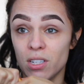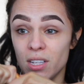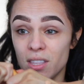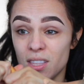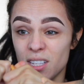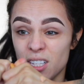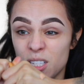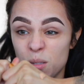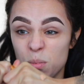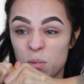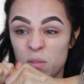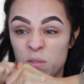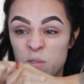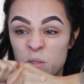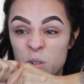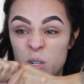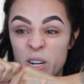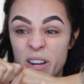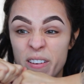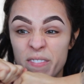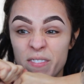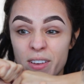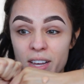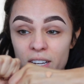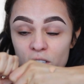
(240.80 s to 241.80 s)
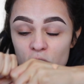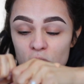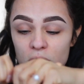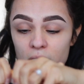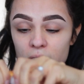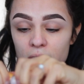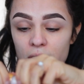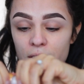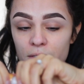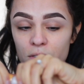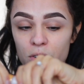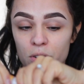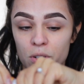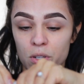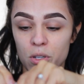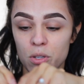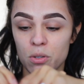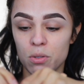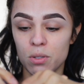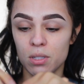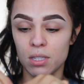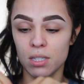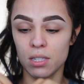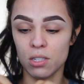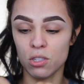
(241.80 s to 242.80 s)
done this before. I've actually never
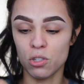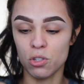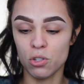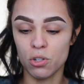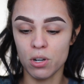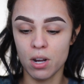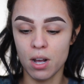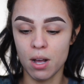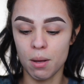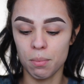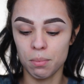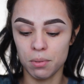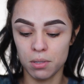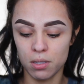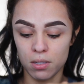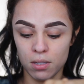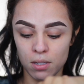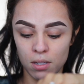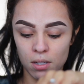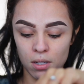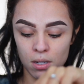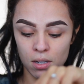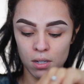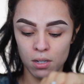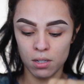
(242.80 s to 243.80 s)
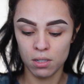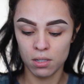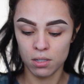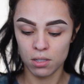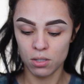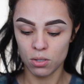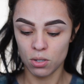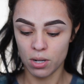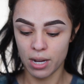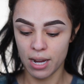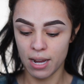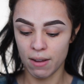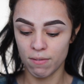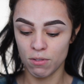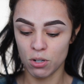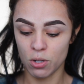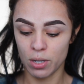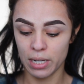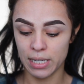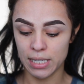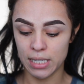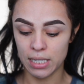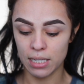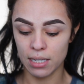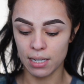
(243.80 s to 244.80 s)
used these drops, so I have no
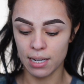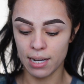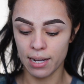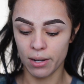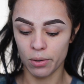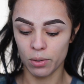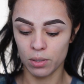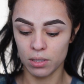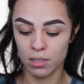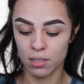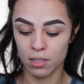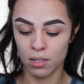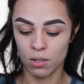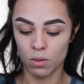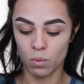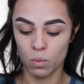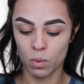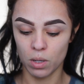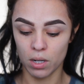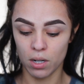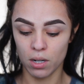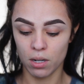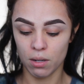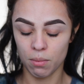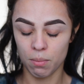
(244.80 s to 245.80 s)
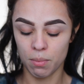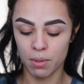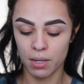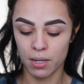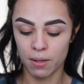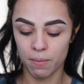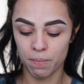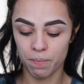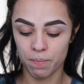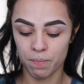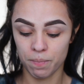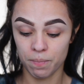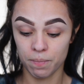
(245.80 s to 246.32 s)
idea how it's gonna work, but